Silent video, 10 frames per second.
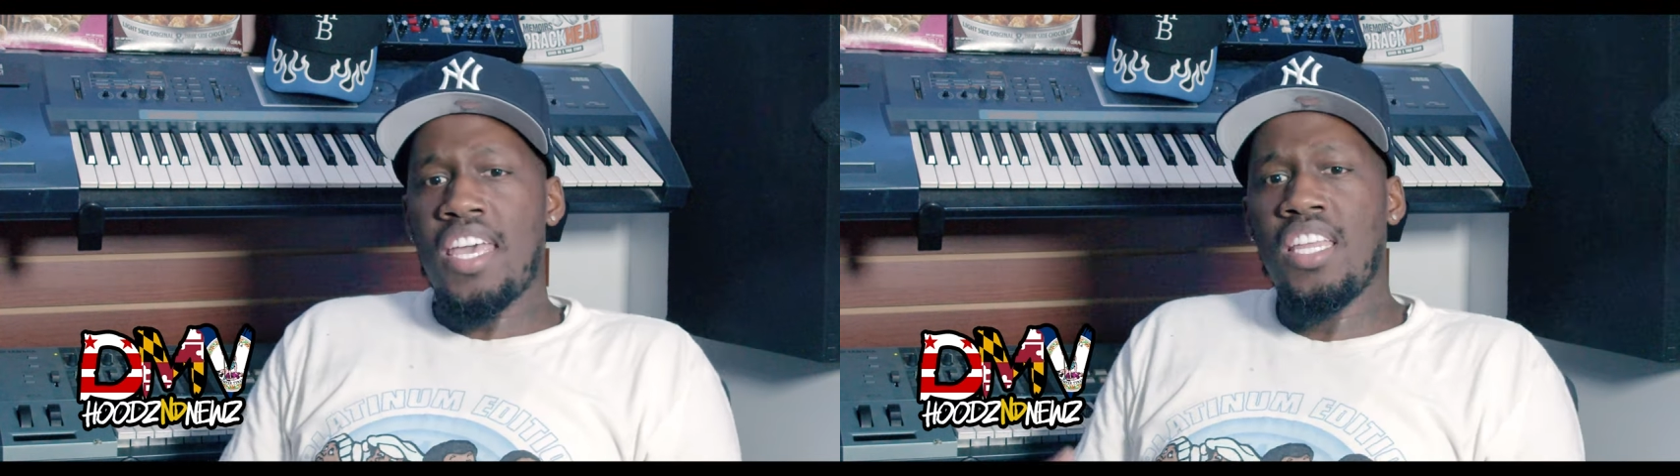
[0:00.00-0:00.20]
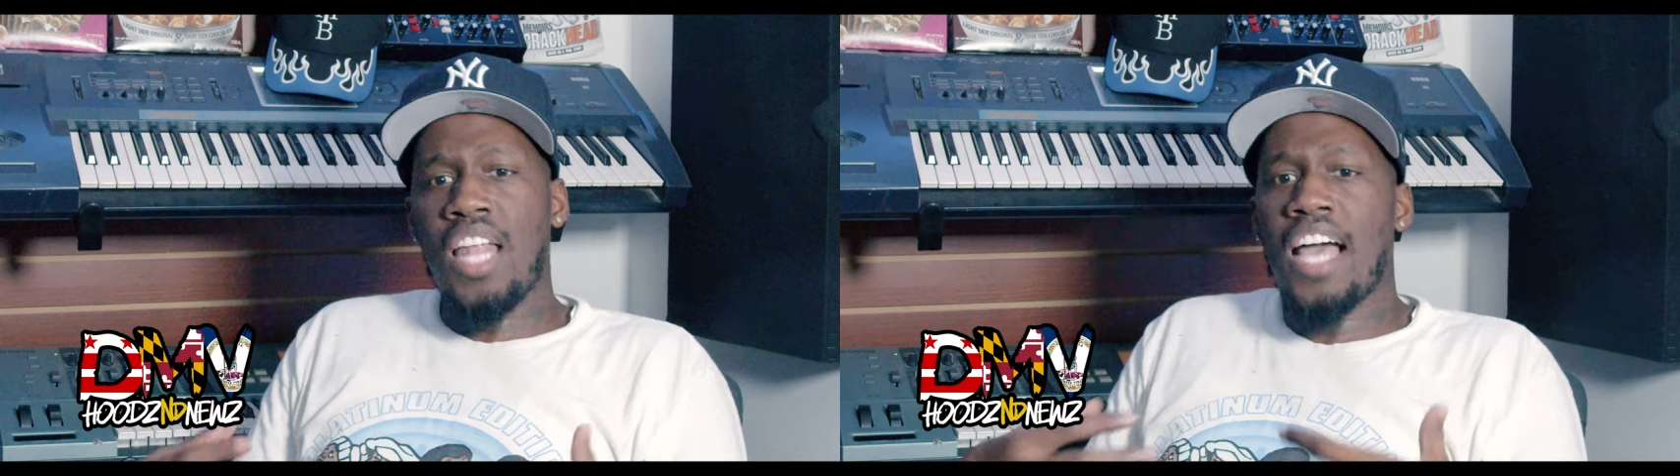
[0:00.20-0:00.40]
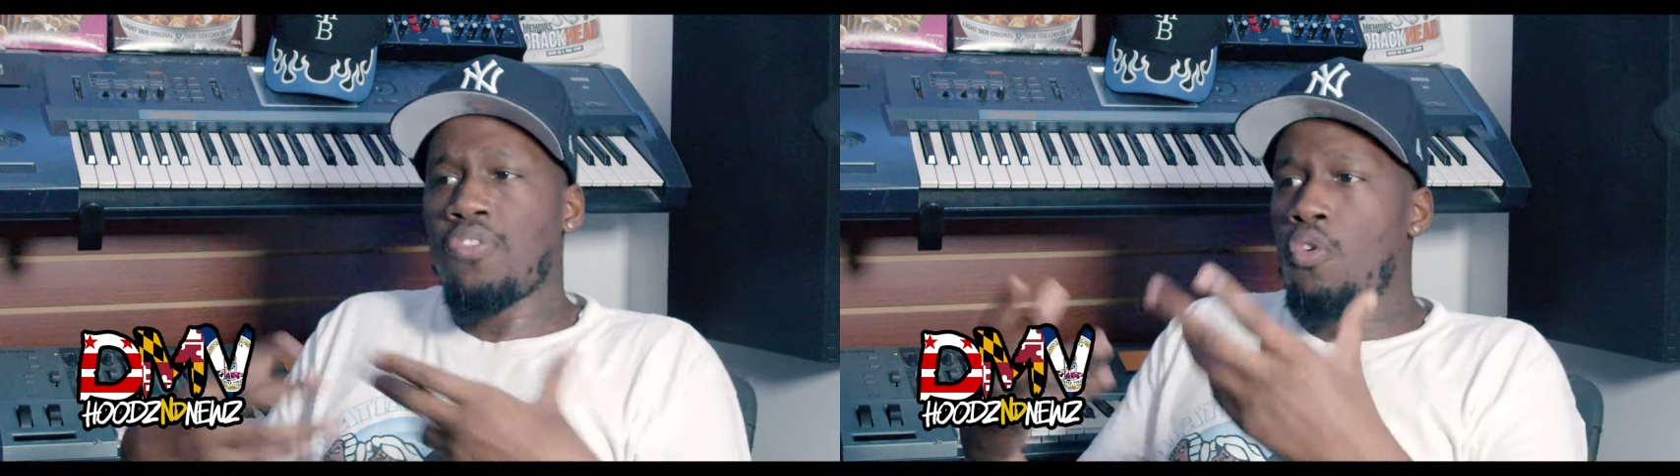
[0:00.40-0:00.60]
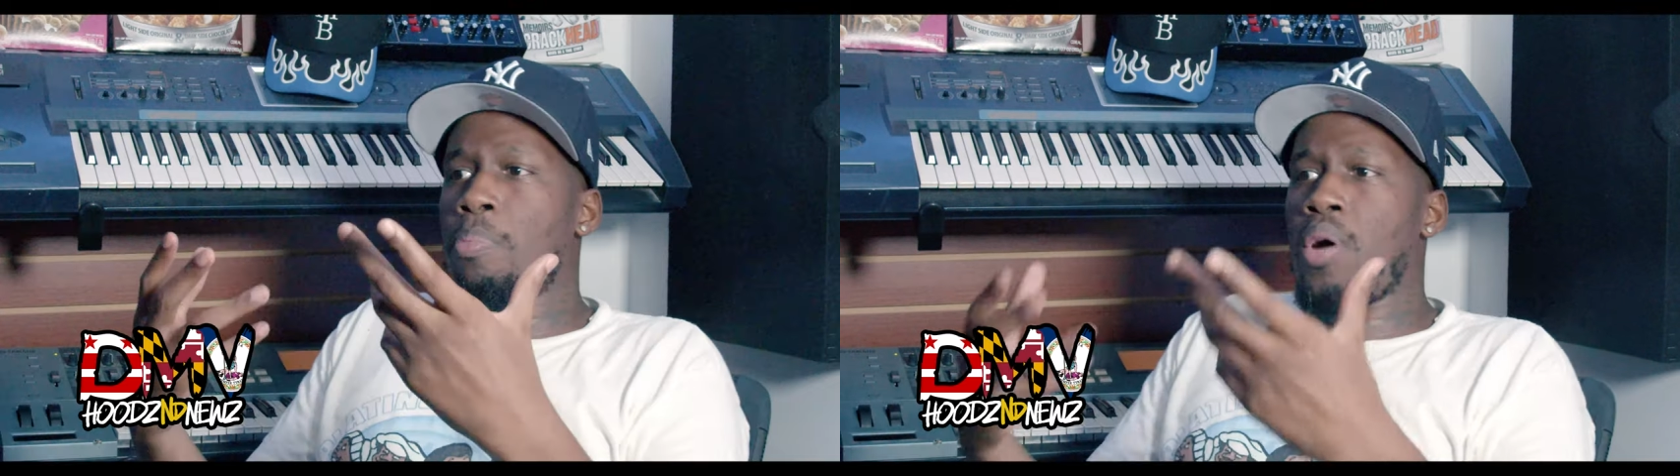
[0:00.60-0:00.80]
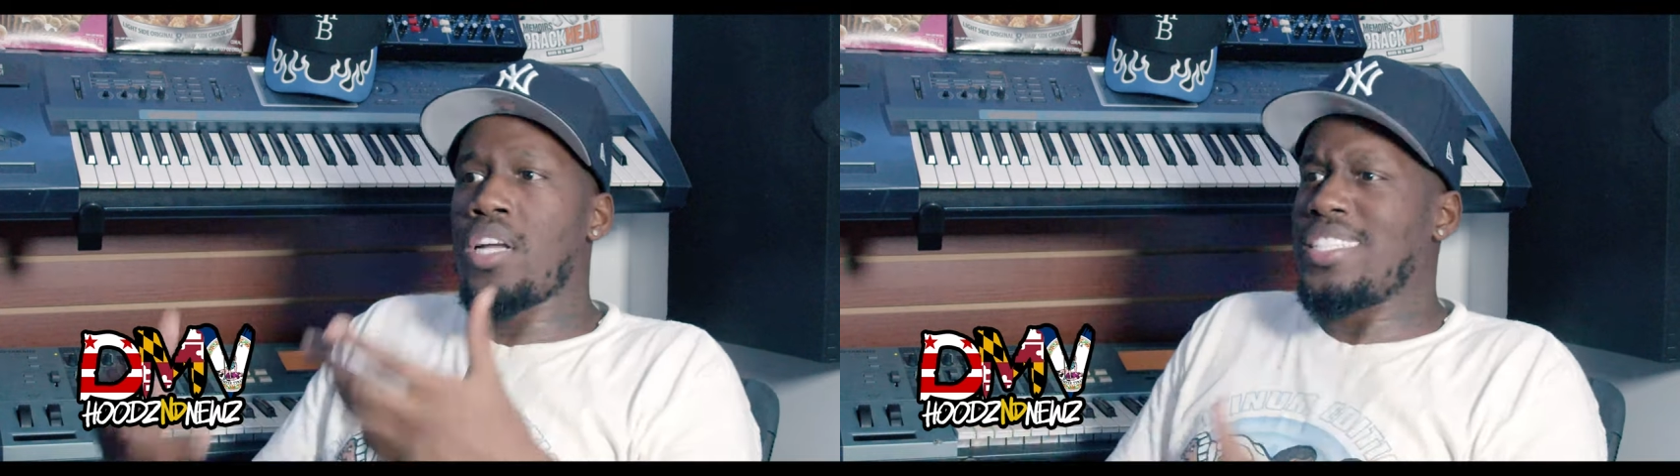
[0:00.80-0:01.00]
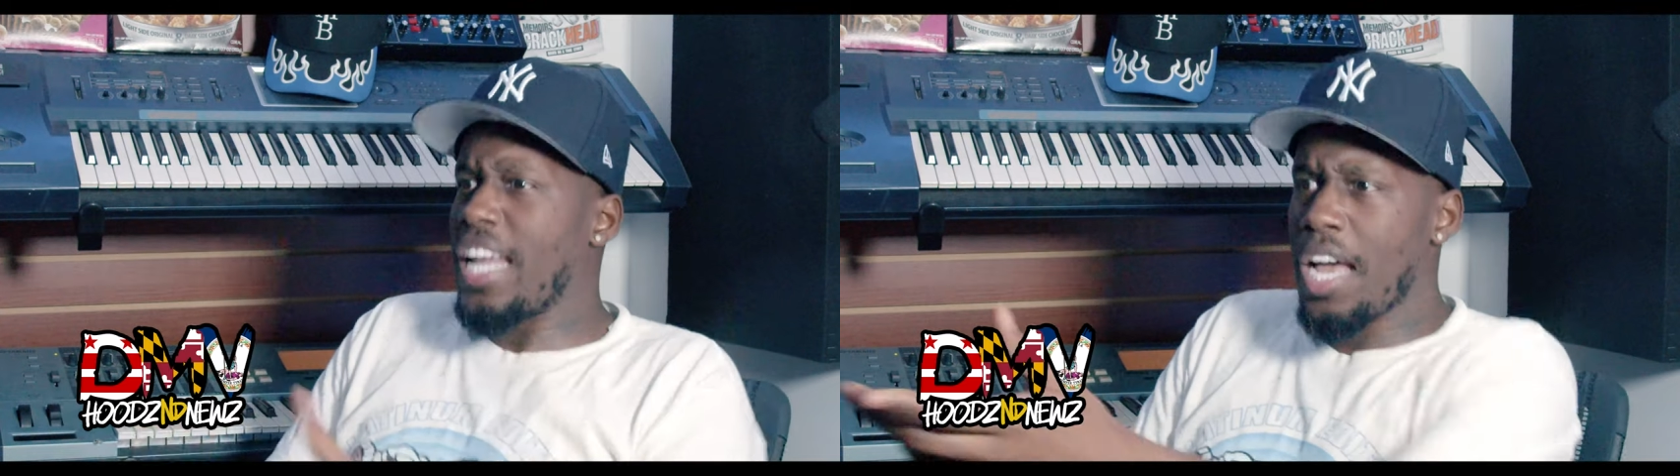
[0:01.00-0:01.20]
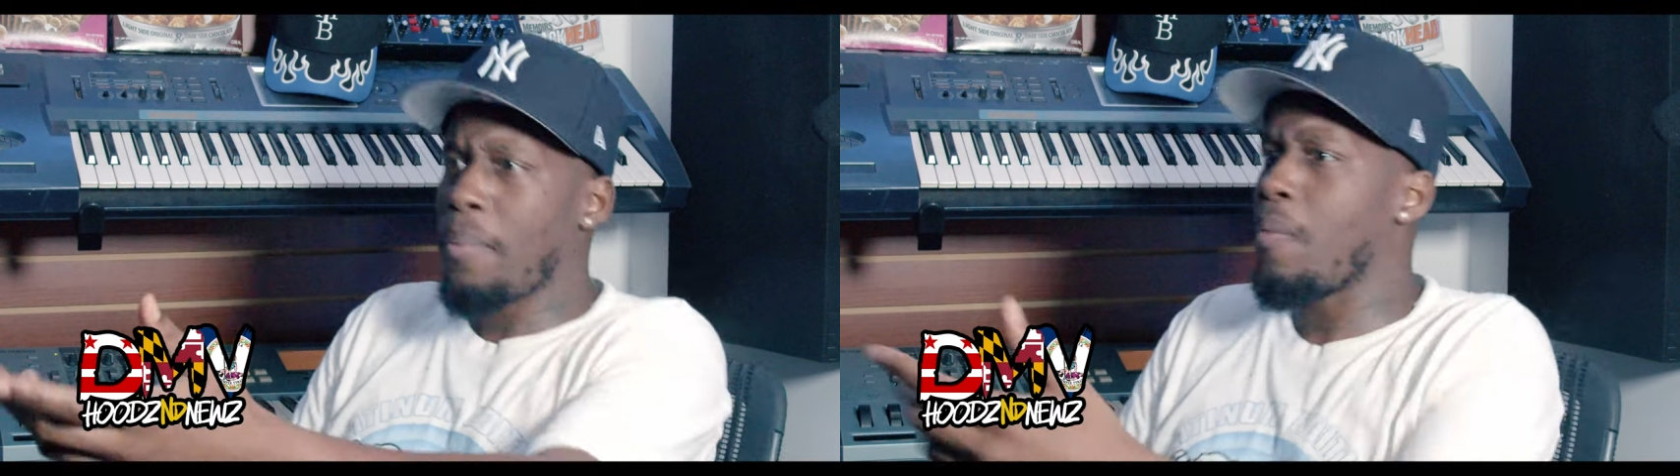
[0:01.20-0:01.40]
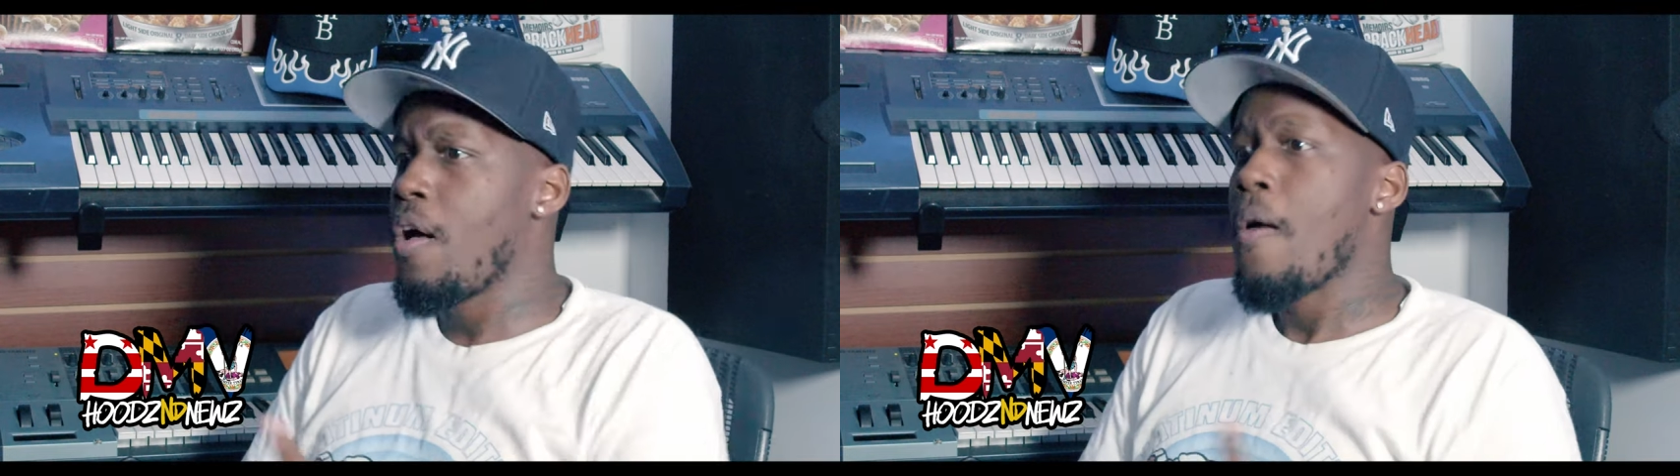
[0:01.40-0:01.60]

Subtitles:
he likes Fruit Punch, damn,